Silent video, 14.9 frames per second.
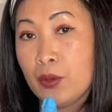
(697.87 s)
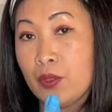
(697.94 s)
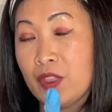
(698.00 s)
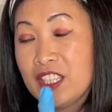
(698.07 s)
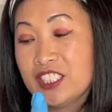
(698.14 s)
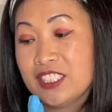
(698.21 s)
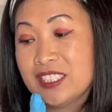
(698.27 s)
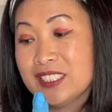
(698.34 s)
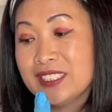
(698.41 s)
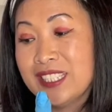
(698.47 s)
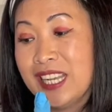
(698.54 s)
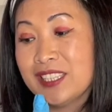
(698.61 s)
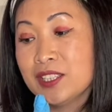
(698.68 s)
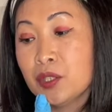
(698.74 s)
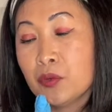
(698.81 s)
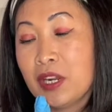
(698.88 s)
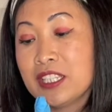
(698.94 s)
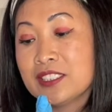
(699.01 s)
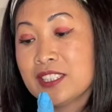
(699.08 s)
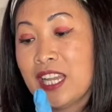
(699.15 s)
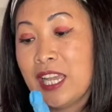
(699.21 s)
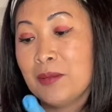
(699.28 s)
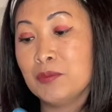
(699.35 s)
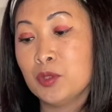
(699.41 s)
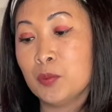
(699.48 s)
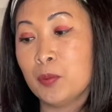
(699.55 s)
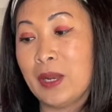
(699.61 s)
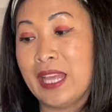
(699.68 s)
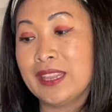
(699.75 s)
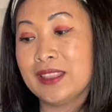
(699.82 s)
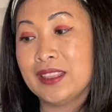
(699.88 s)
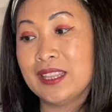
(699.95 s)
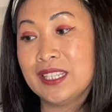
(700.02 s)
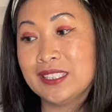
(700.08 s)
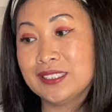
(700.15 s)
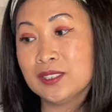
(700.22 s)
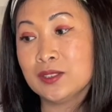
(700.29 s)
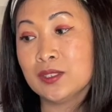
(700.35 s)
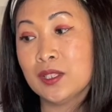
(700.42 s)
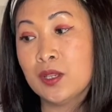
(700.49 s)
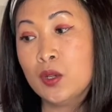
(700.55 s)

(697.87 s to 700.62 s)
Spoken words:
This is not the right time to plant this